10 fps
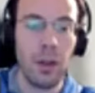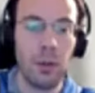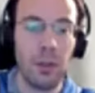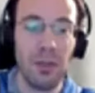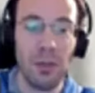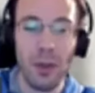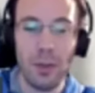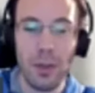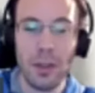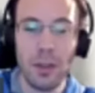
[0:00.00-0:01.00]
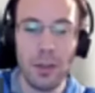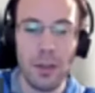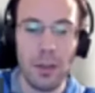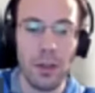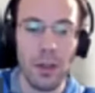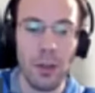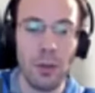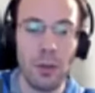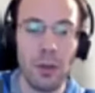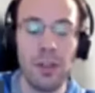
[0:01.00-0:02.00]
Queen f4, I think. I
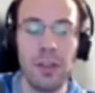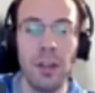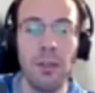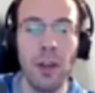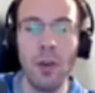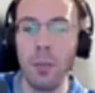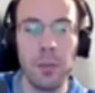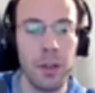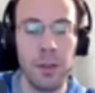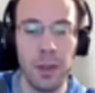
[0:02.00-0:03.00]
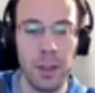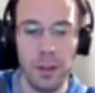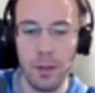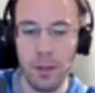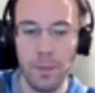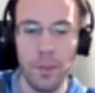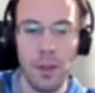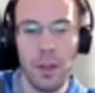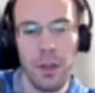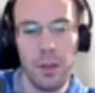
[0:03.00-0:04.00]
go queen g7. Now I bring my defenders.
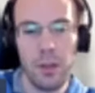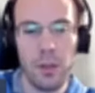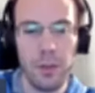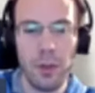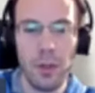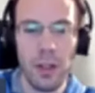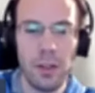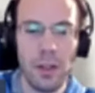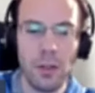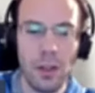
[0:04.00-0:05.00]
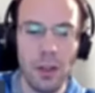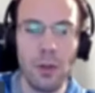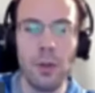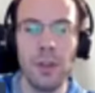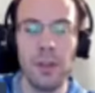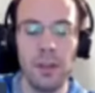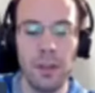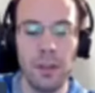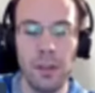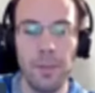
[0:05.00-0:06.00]
So if you go h6, I go queen
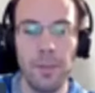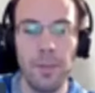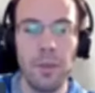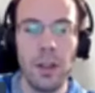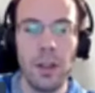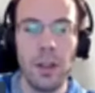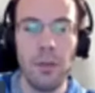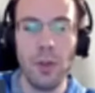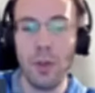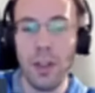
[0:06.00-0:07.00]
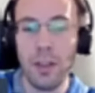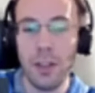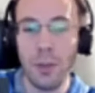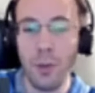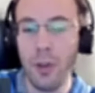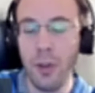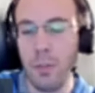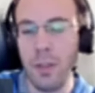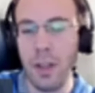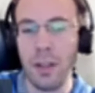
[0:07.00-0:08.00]
g6. If you go knight h4,
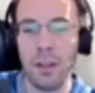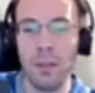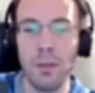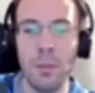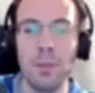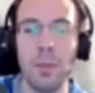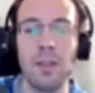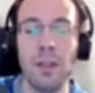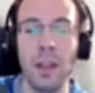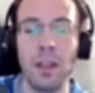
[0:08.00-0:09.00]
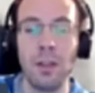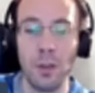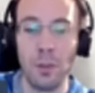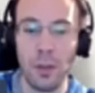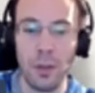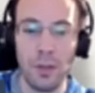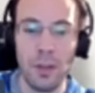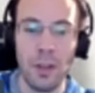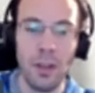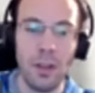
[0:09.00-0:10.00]
I'm saying that you misplaced the knight now because
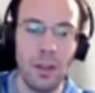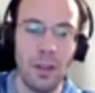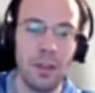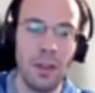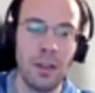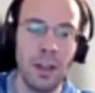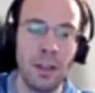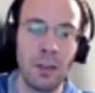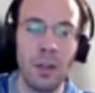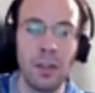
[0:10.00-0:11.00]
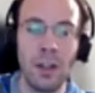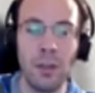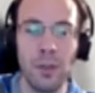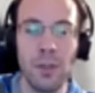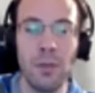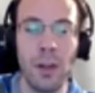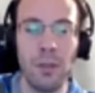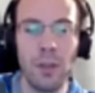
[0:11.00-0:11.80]
it's attacking so as kind of g5.